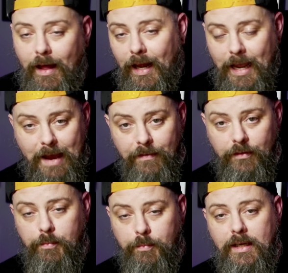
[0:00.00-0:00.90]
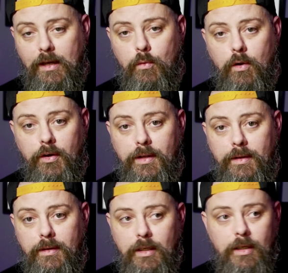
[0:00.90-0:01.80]
and I have to speak out on
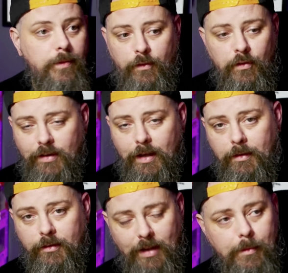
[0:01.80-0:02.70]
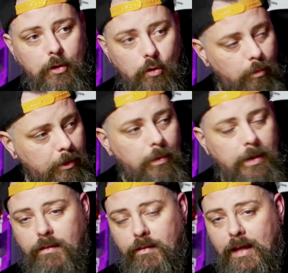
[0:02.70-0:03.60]
it. For example, Sam and Colby
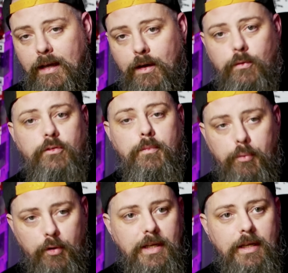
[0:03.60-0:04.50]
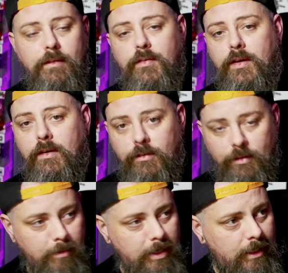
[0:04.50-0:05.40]
going into that house and breaking
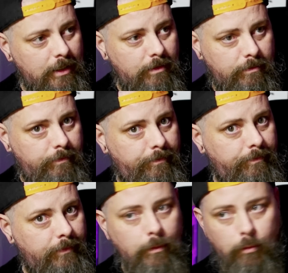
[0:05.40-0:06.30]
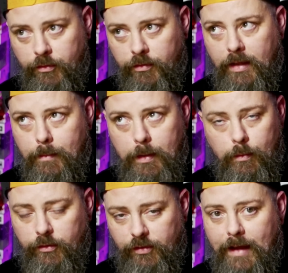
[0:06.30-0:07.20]
things and making. It wasn't them,
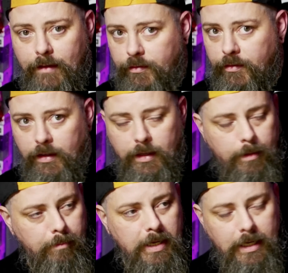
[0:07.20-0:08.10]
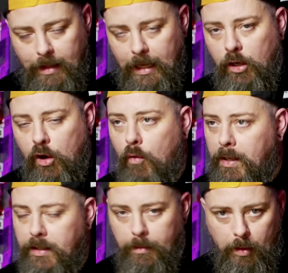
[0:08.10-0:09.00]
it was Seth. Making that
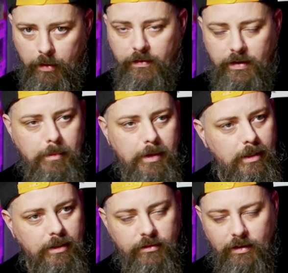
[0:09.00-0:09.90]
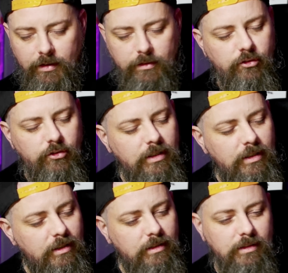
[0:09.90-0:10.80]
comment about a female, it's like,
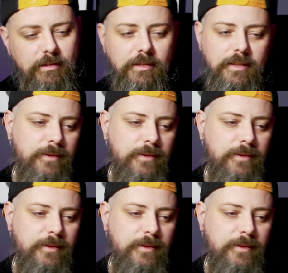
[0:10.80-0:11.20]
gee,